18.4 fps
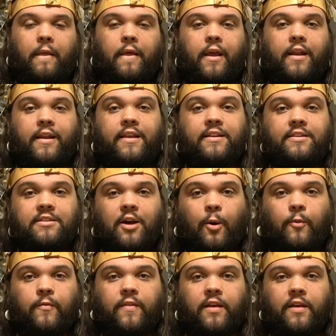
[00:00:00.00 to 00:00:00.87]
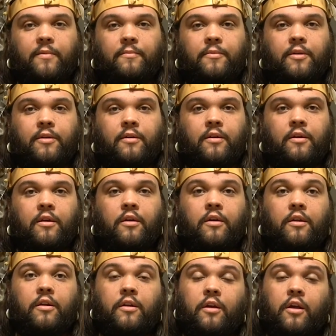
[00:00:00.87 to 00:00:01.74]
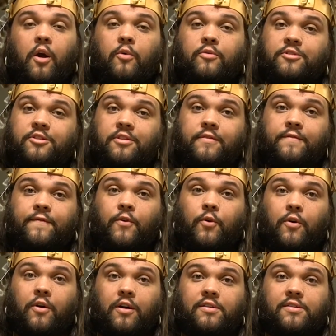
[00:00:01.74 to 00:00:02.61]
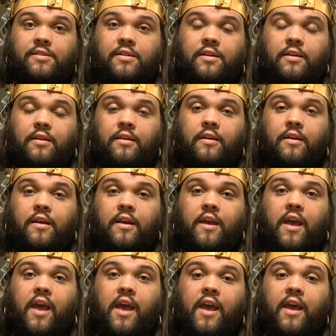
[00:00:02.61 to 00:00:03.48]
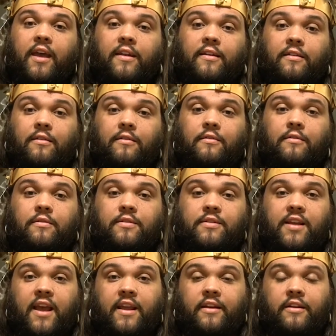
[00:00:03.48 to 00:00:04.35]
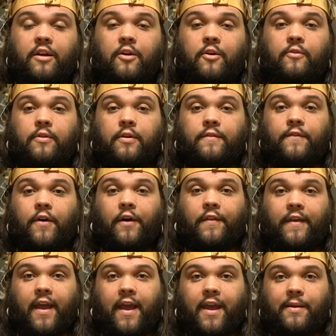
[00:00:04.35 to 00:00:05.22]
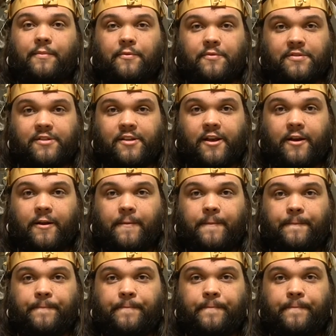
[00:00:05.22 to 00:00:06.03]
And he told them to go into the forest and take note of all the animals there.